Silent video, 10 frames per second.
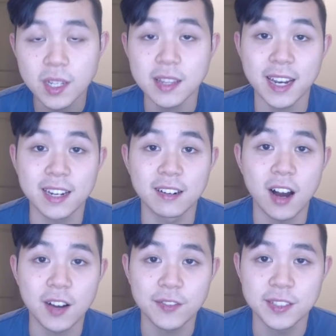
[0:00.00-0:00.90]
that could
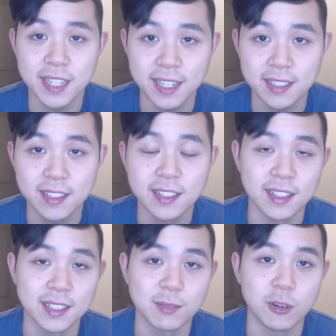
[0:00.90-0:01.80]
offset
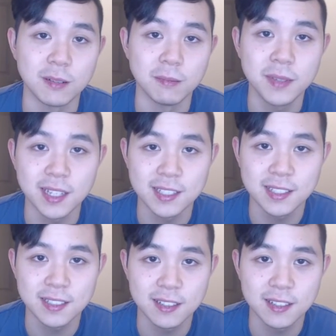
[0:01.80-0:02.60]
this one miss.